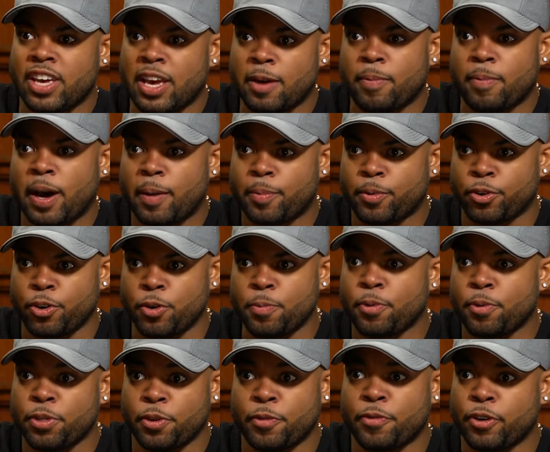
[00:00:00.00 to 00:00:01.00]
hip-hop group
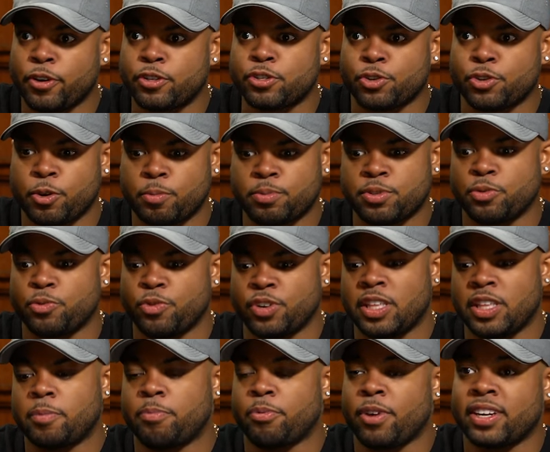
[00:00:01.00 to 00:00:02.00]
or the first group to
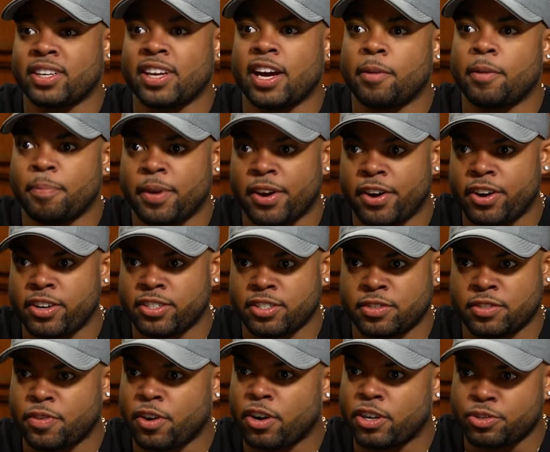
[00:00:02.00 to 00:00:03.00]
really break down barriers
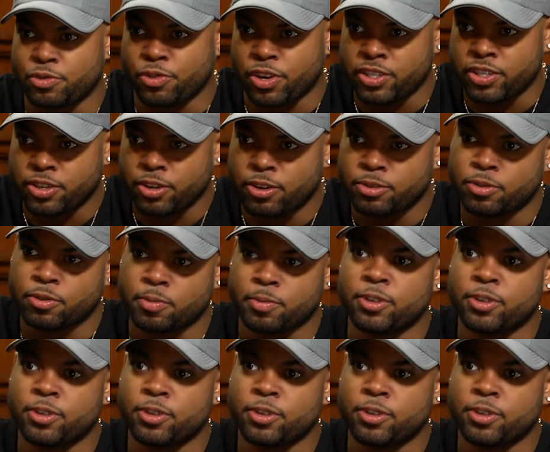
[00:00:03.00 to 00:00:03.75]
as far as race goes with